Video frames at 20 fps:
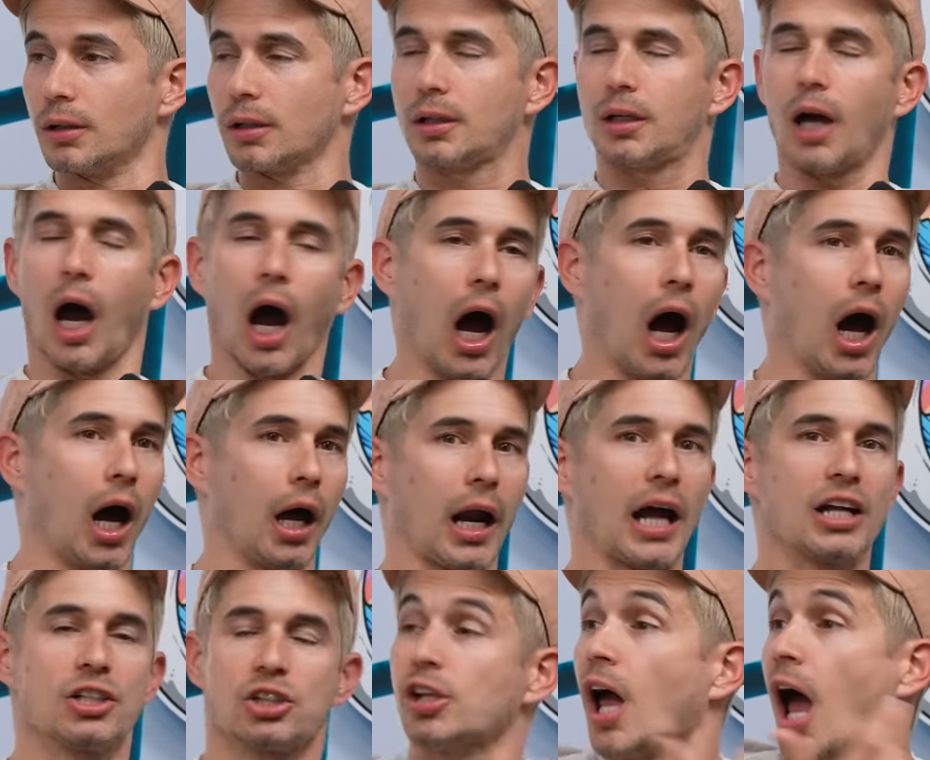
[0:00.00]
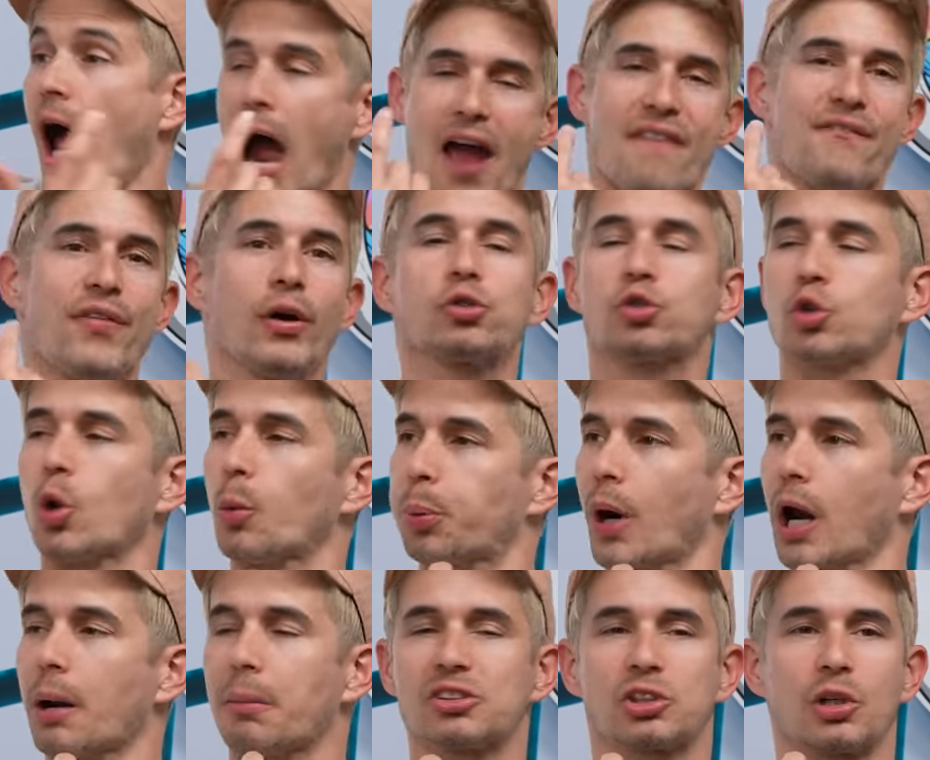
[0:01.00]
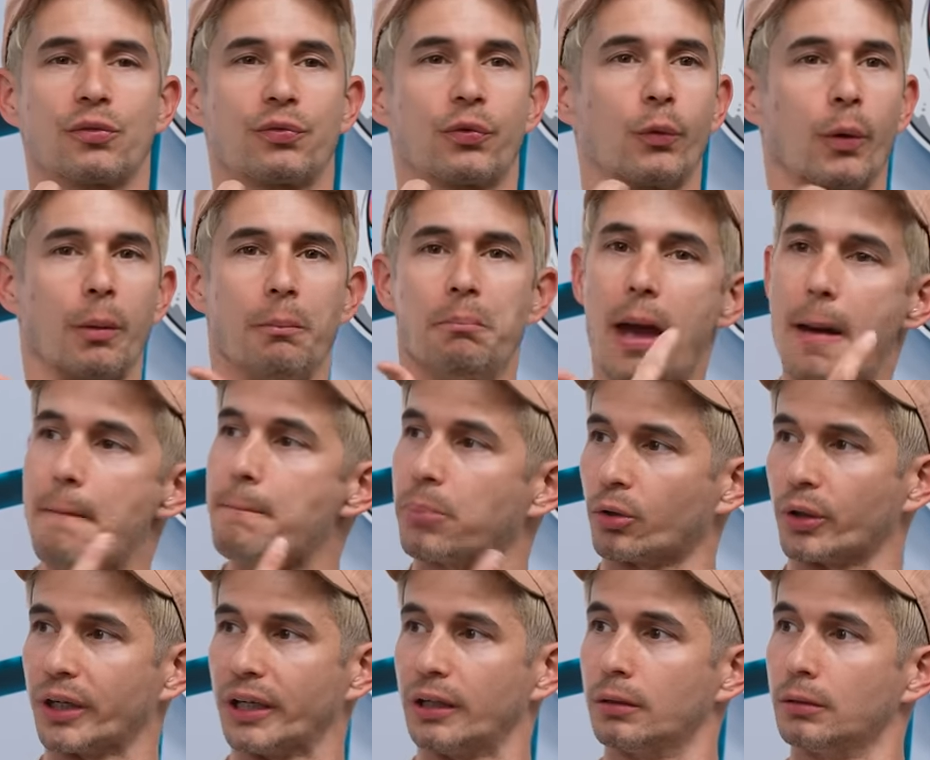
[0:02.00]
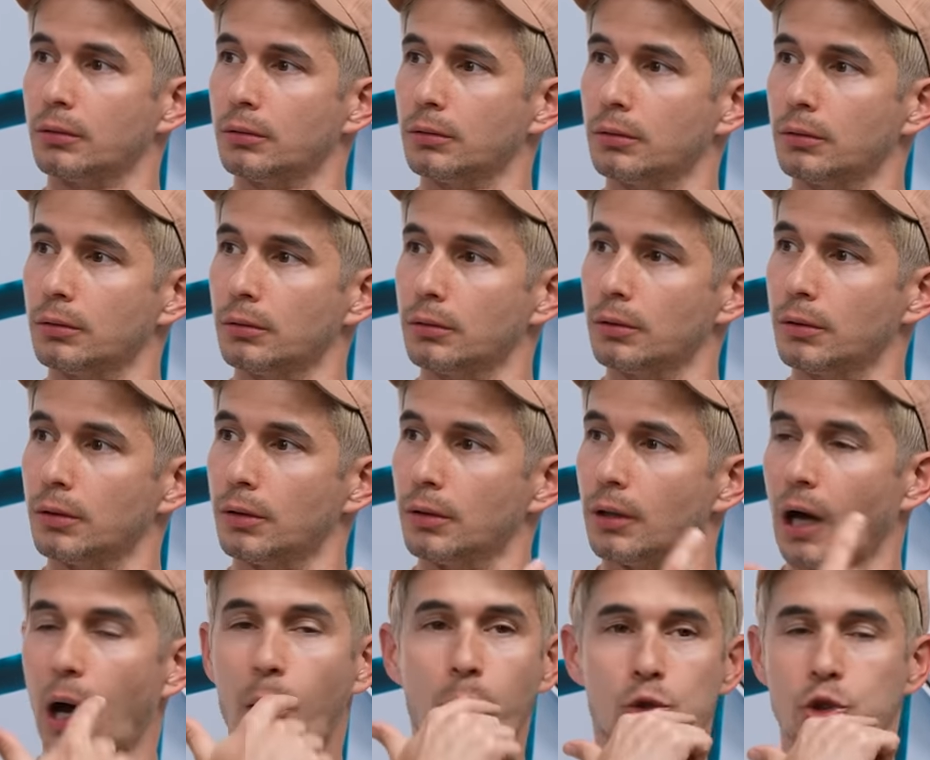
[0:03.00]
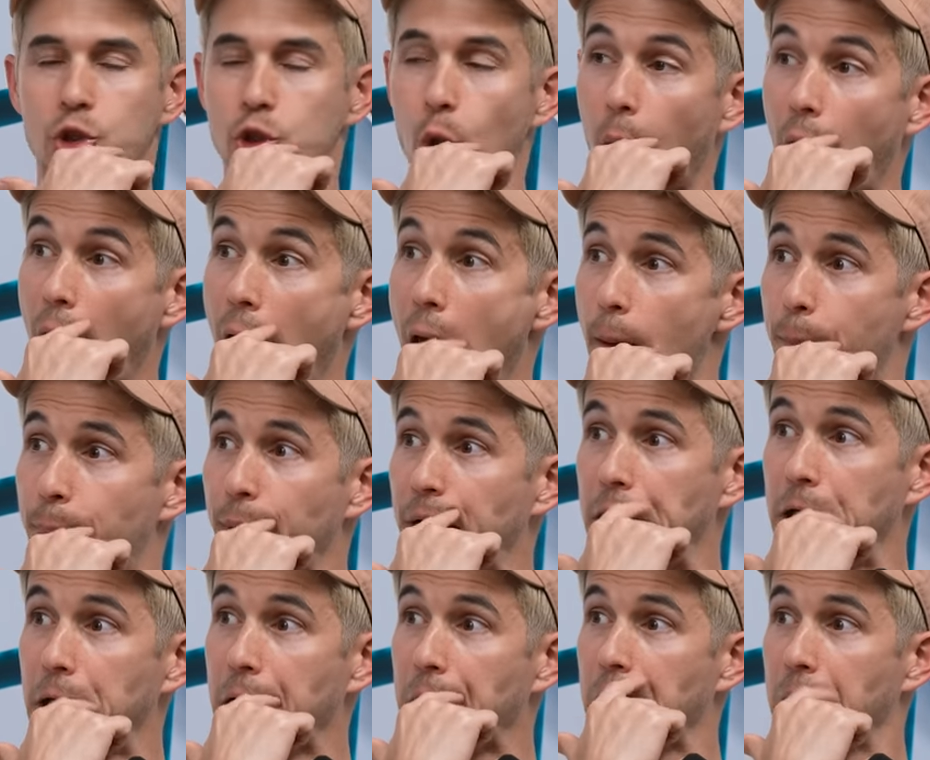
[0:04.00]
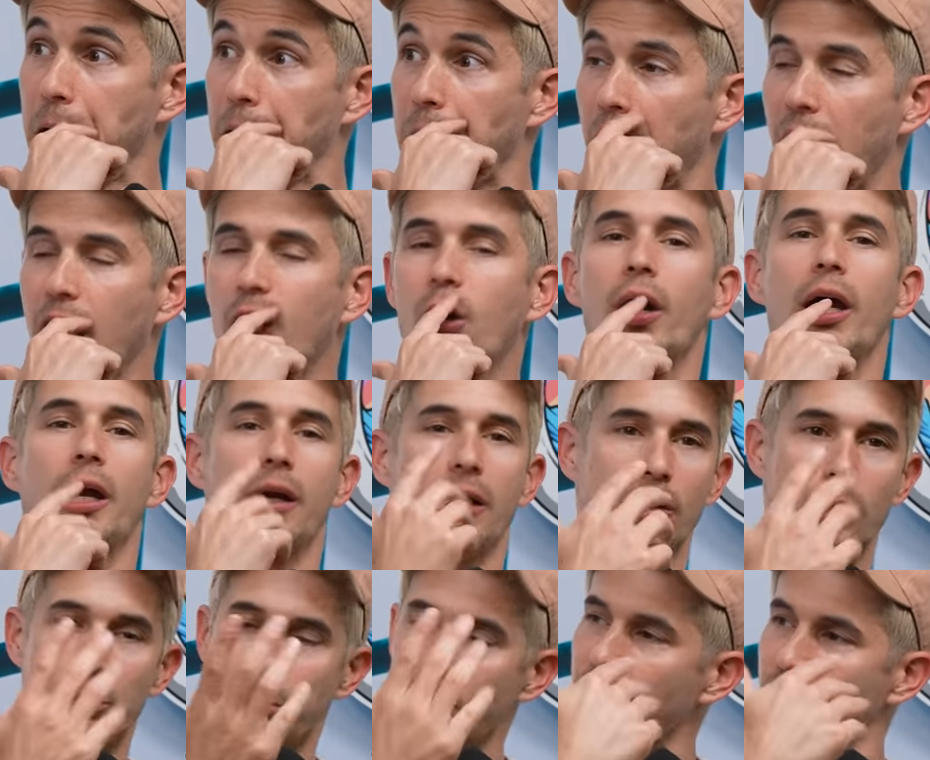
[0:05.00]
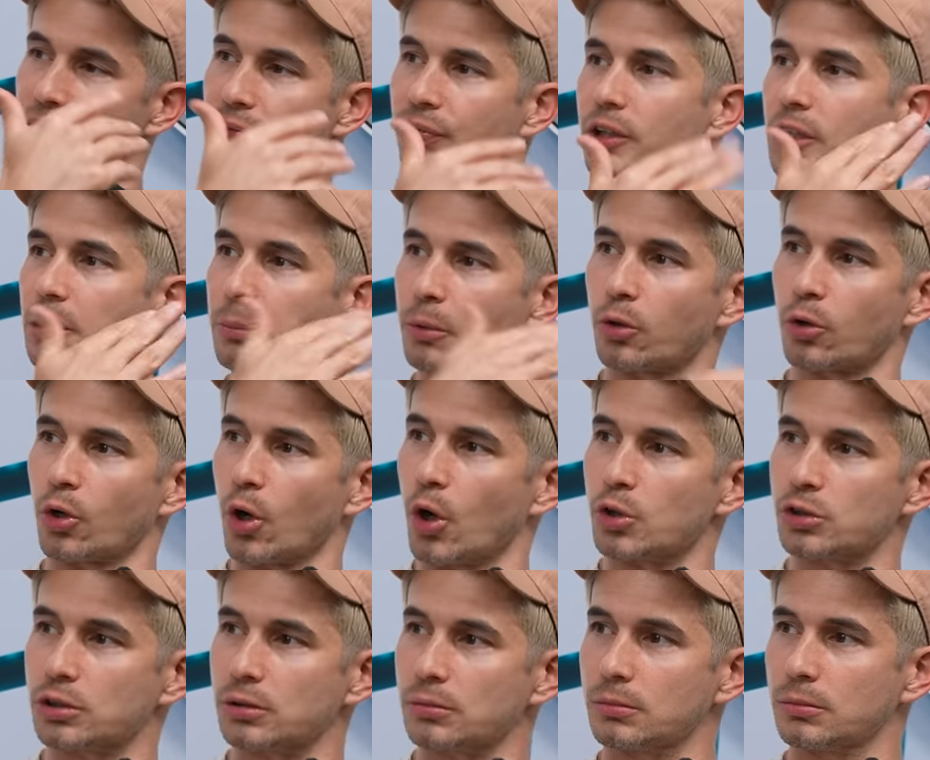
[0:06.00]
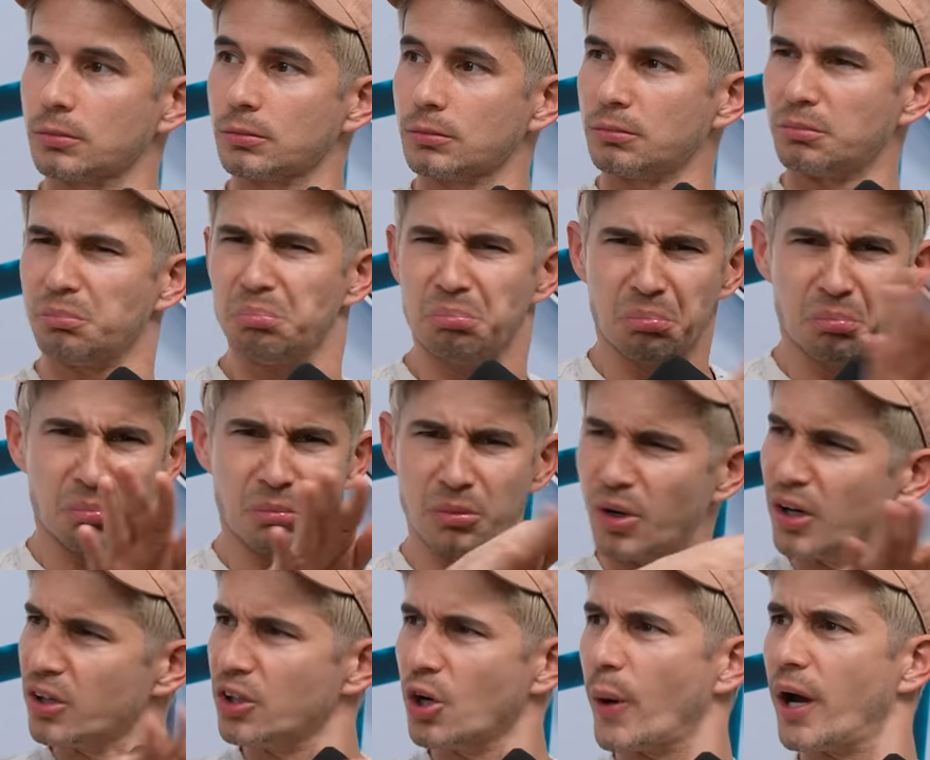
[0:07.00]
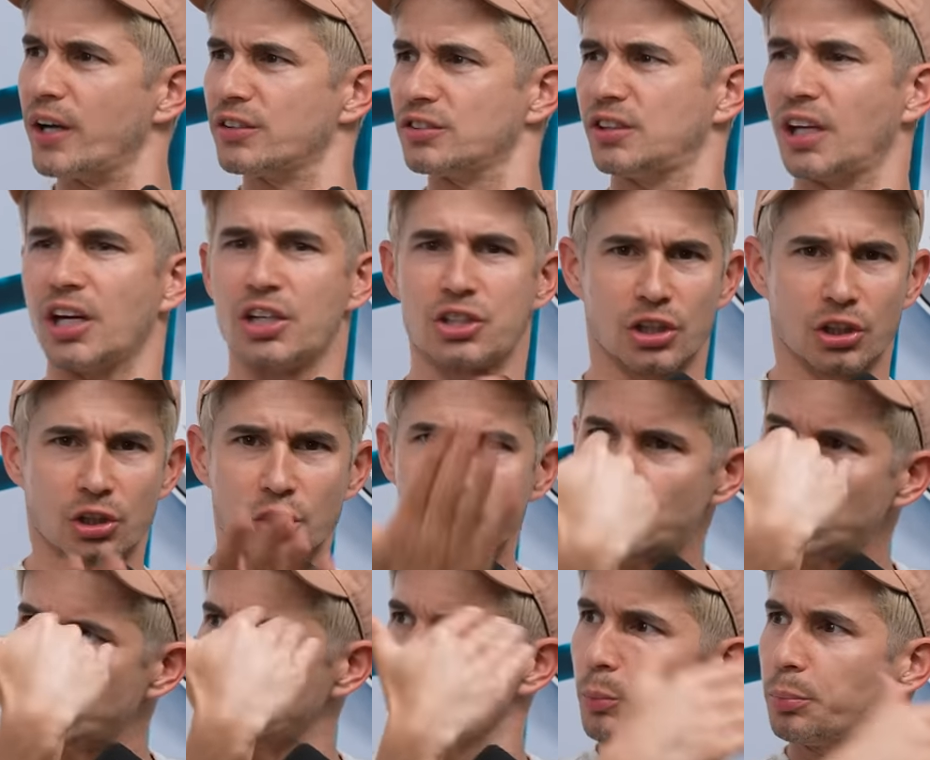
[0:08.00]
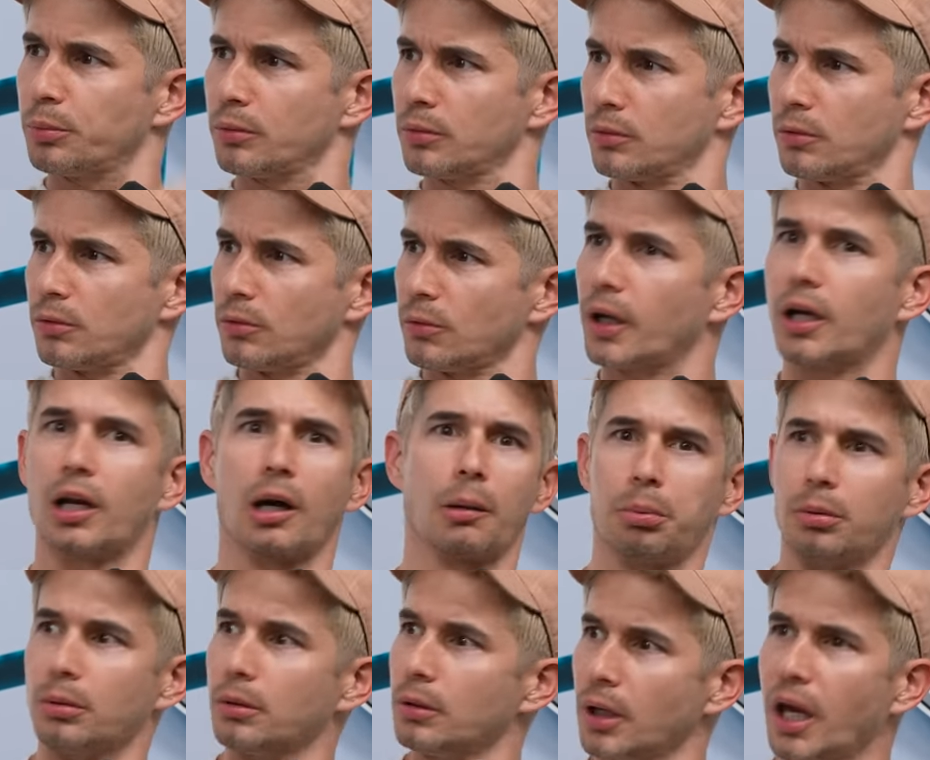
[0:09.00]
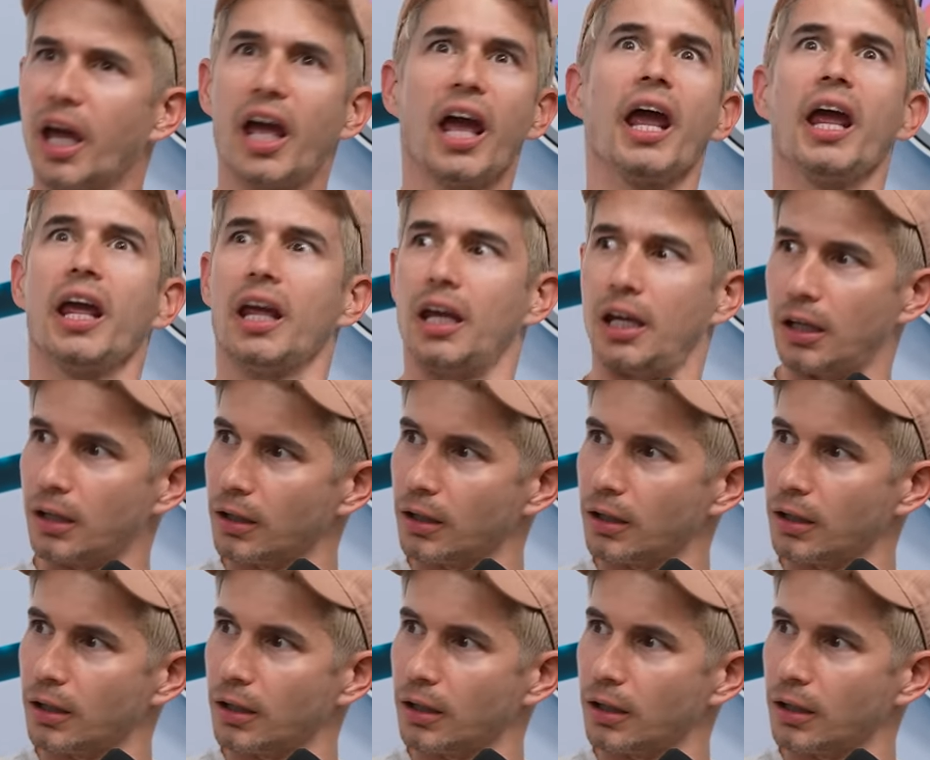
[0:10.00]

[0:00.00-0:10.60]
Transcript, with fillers: God, I just I felt so proud of myself for remembering. I was so happy. Yeah. I go, hey, can you bring your feet up and cross them? No hesitation. Soup right up. A.